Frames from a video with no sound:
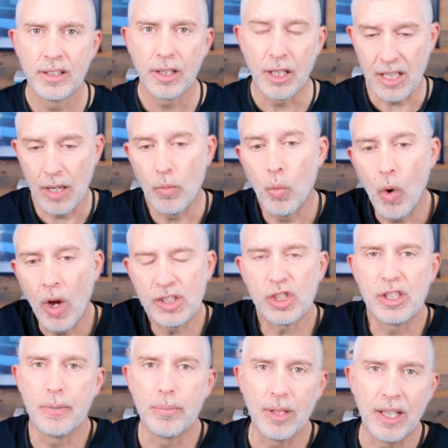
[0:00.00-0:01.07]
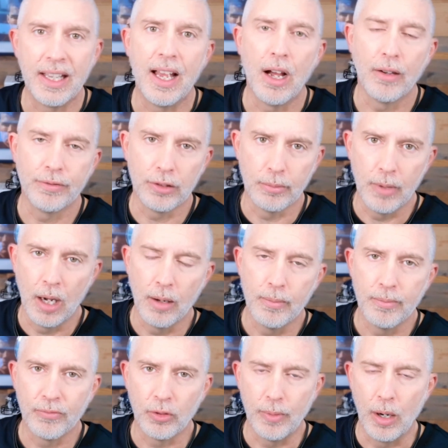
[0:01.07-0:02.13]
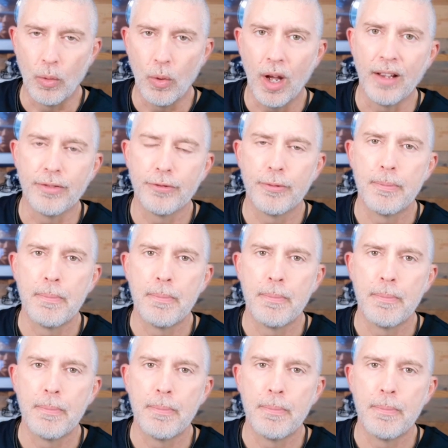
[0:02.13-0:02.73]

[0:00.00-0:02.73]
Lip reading: Because I watched it play out for my wife.